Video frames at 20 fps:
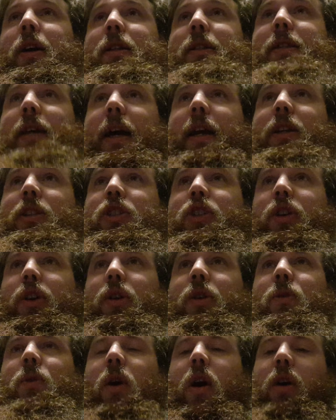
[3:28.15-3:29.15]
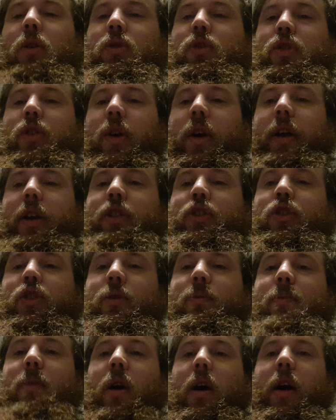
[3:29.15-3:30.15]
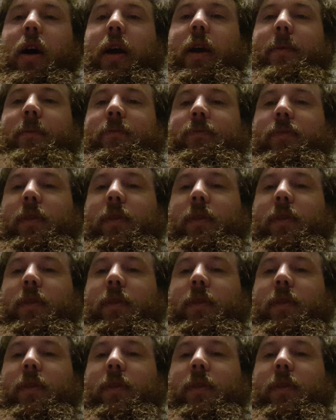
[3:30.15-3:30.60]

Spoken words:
Day 2, I'll try and do my